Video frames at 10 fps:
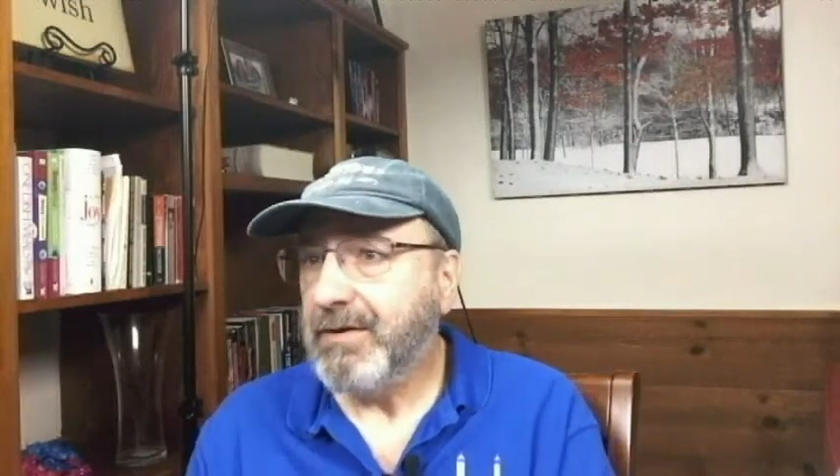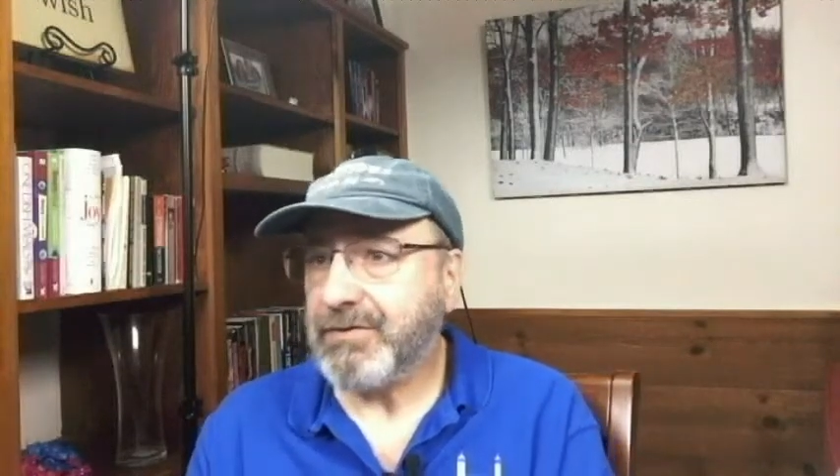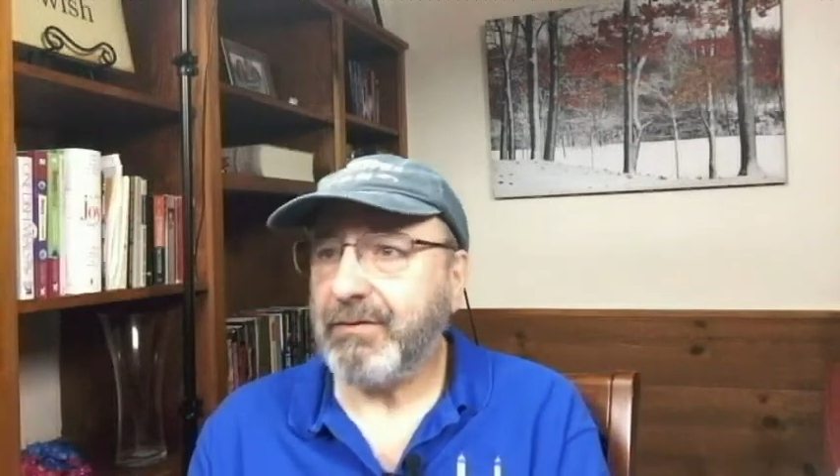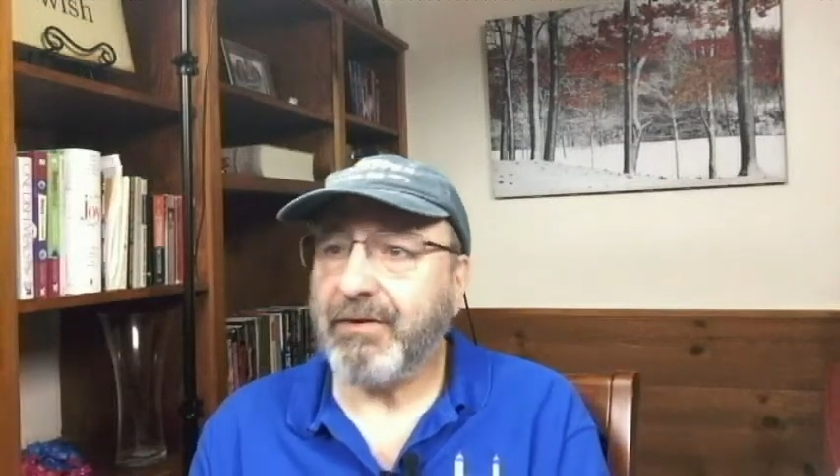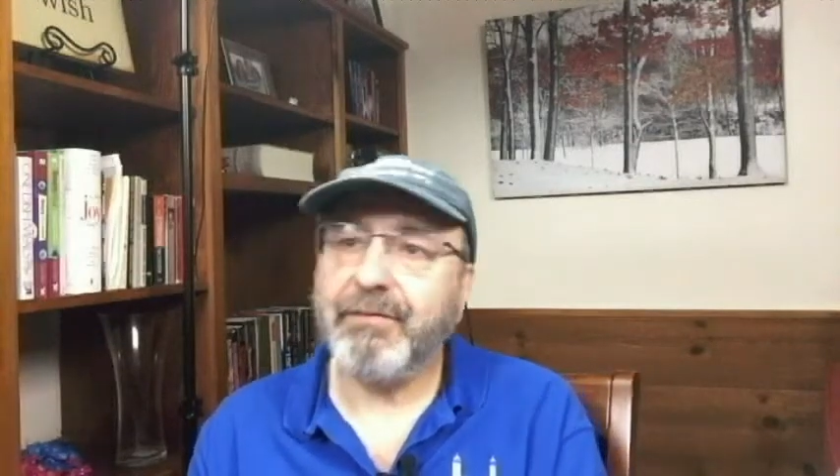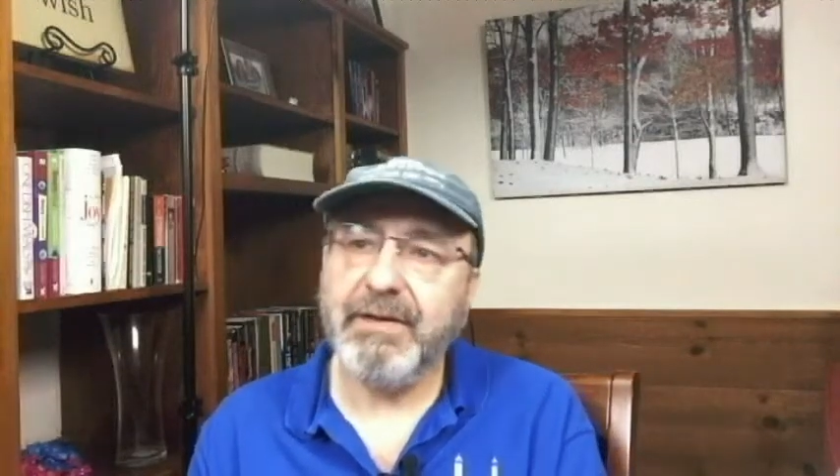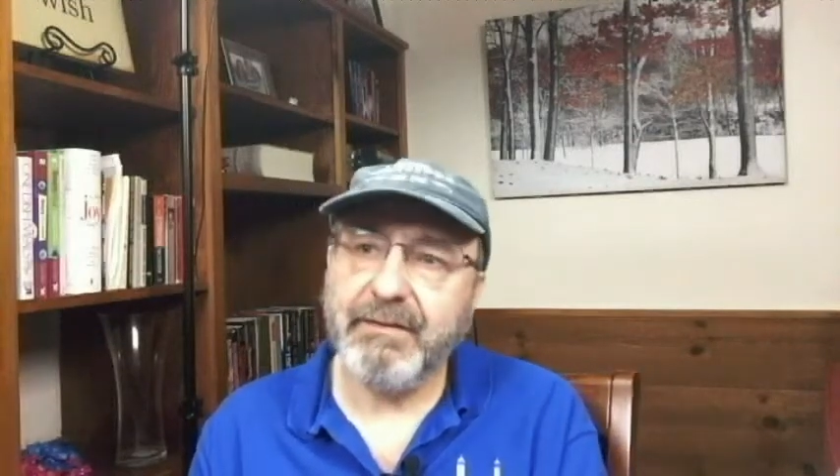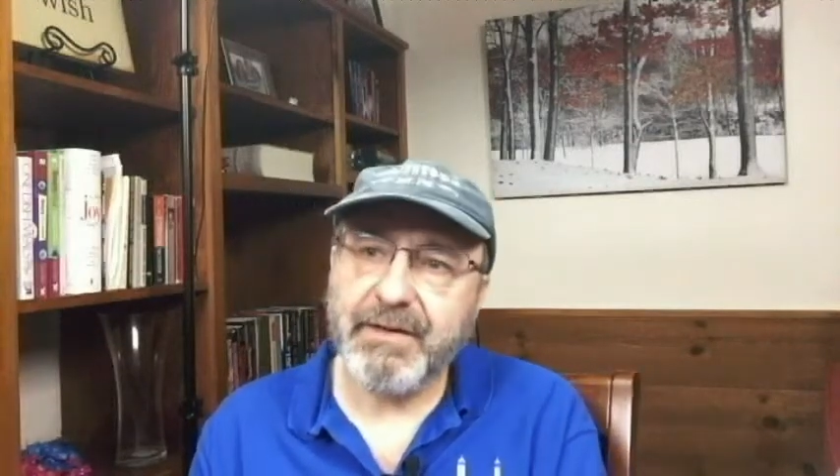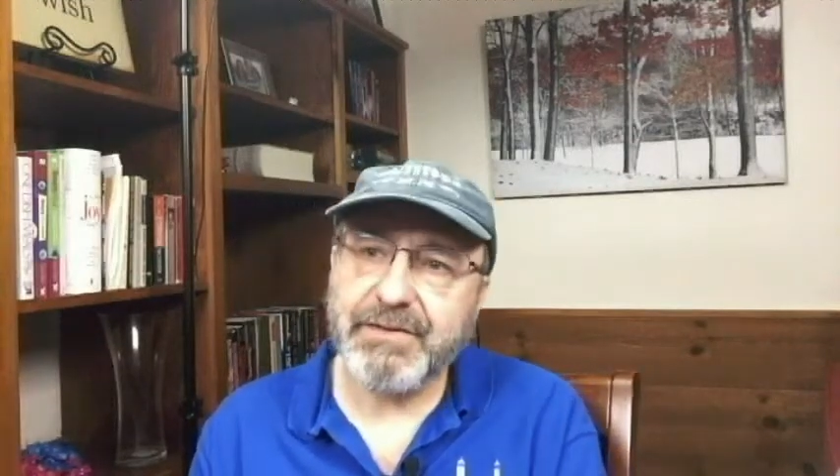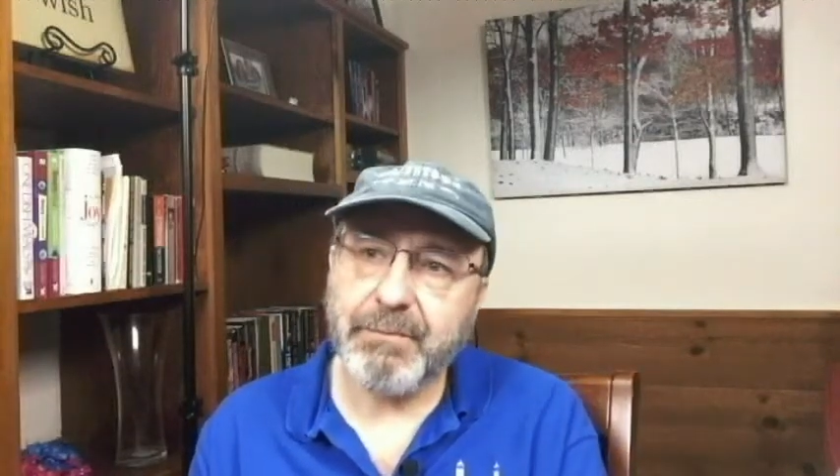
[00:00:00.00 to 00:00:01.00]
So the three
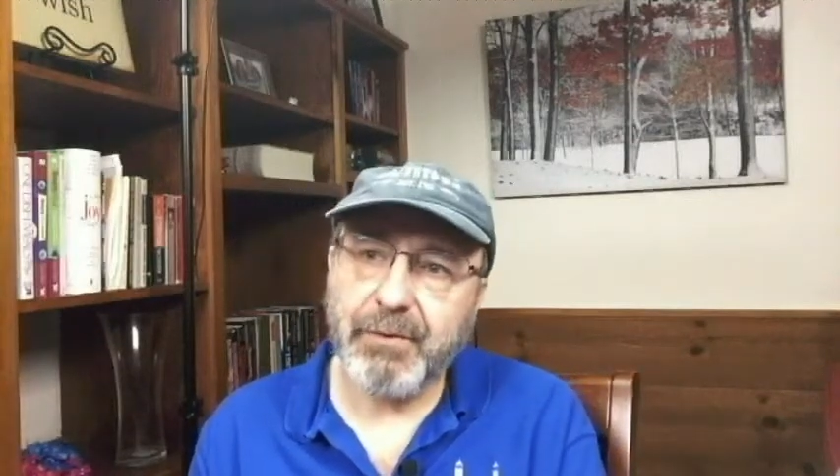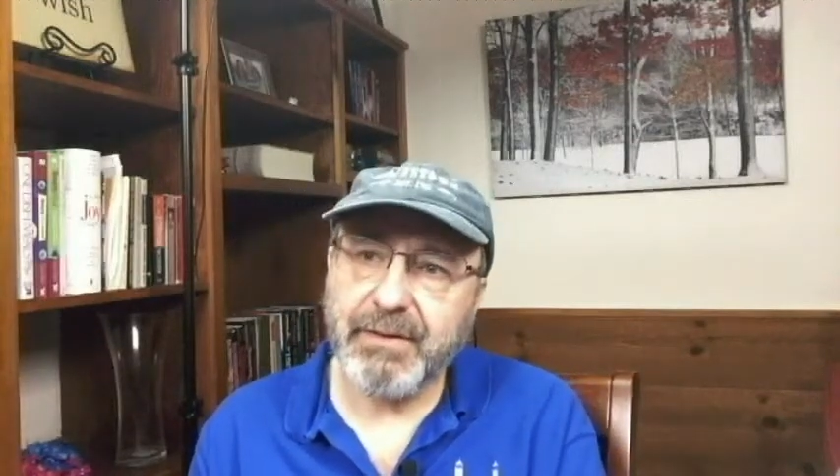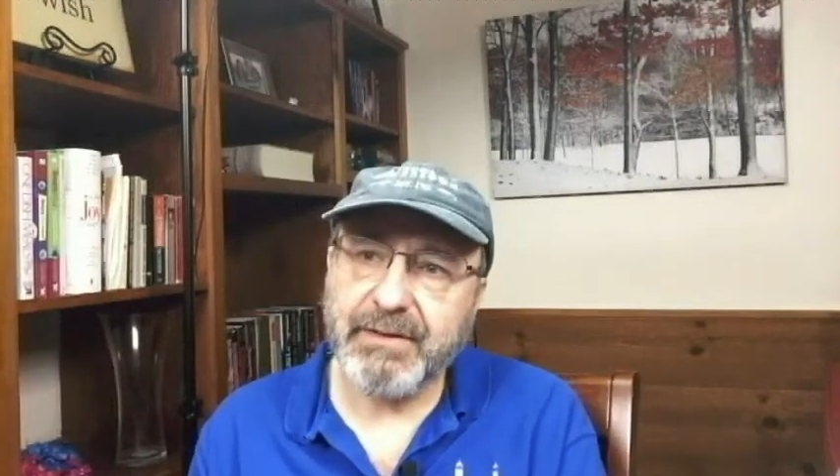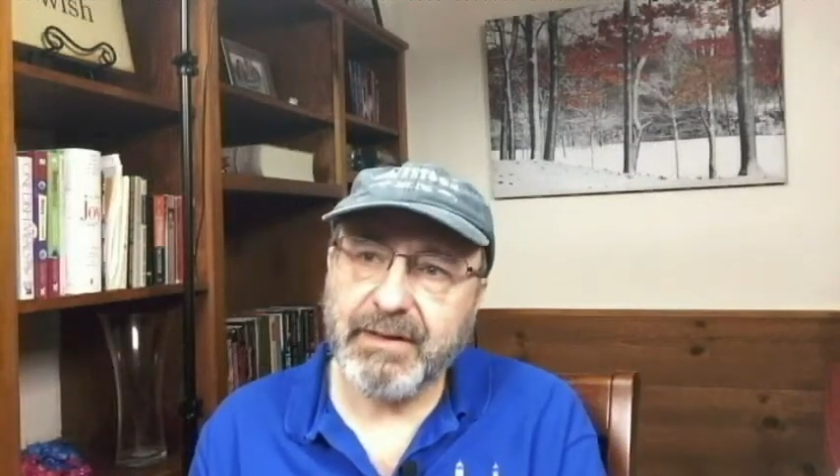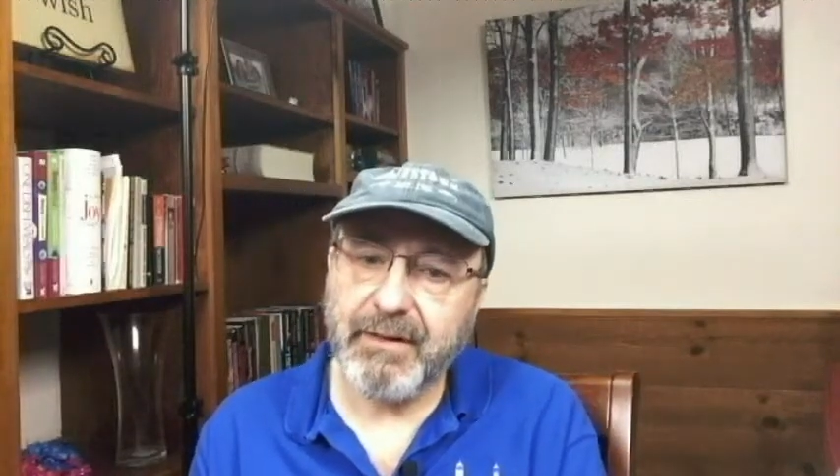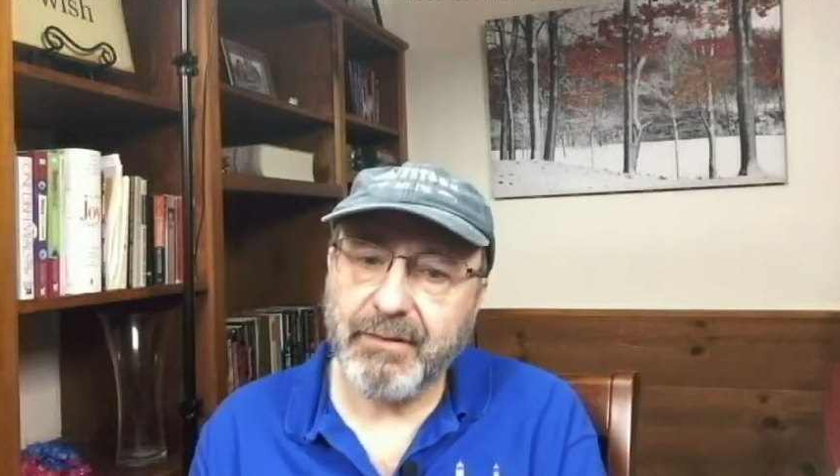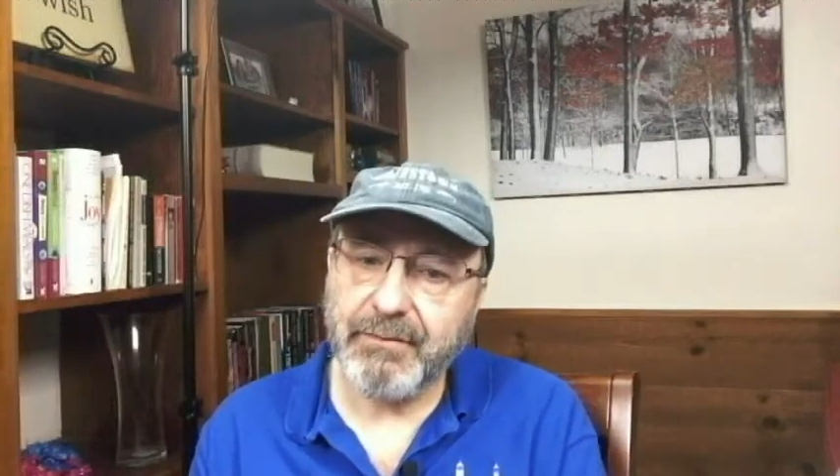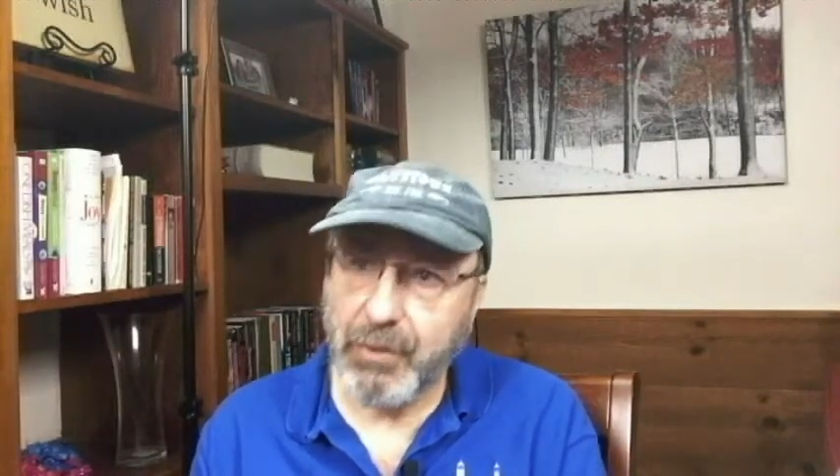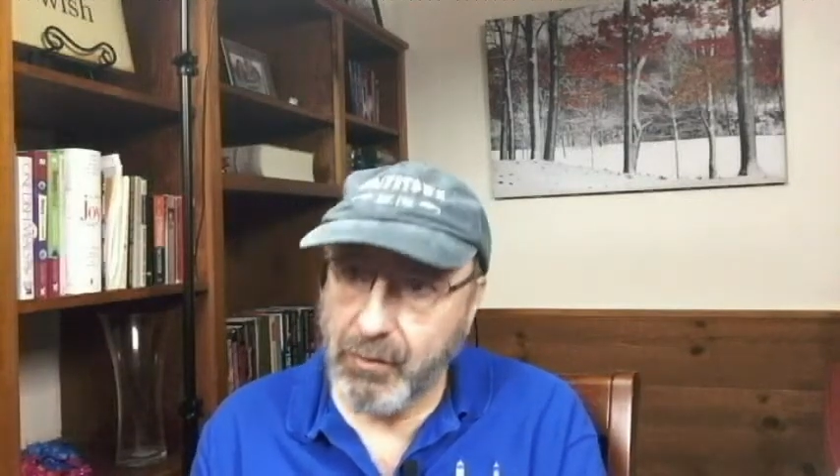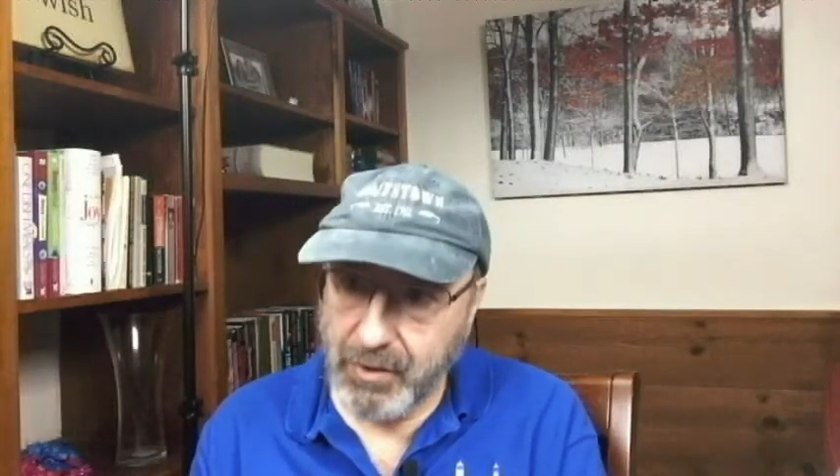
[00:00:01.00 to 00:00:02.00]
of us are putting
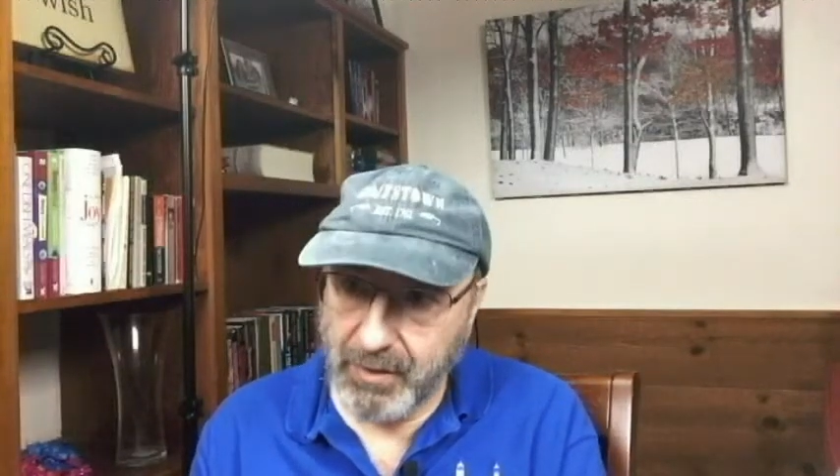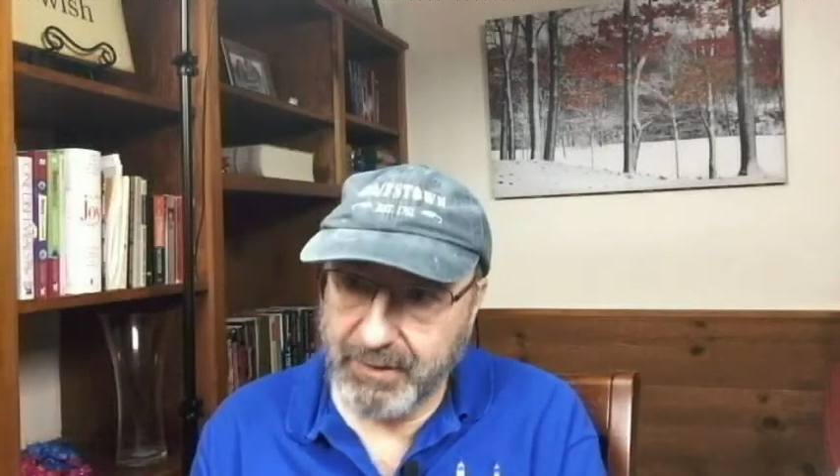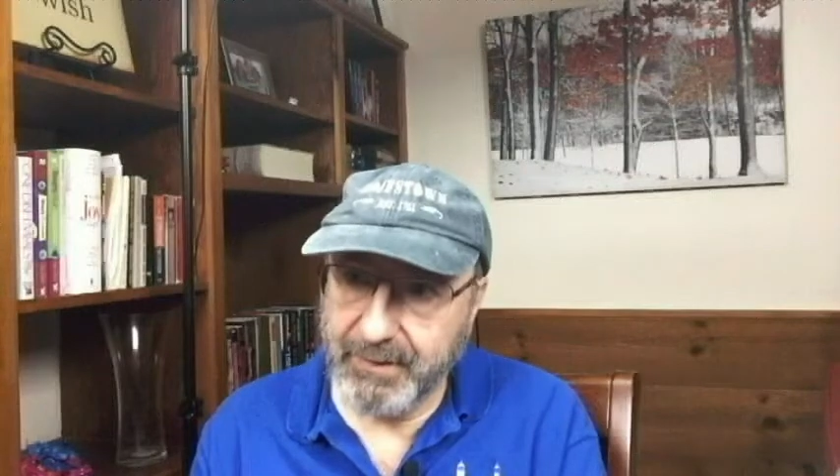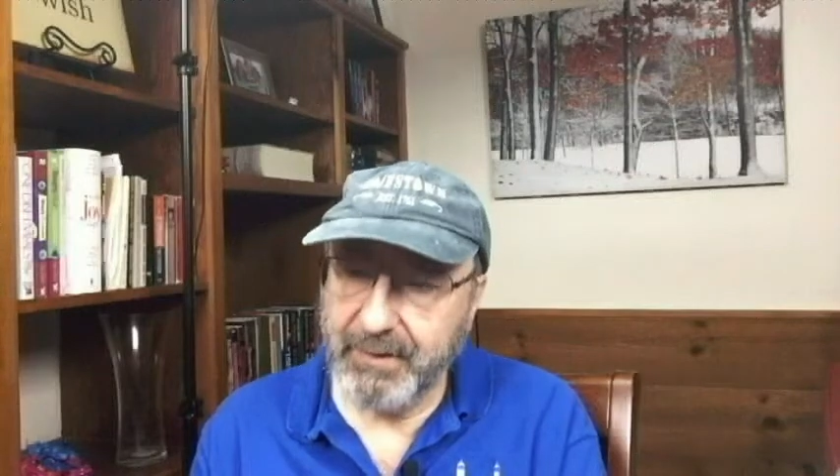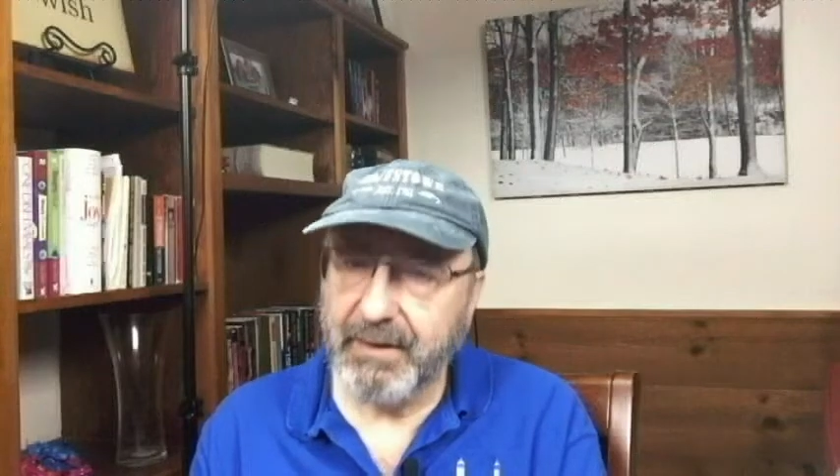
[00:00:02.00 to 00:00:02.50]
together NoCon.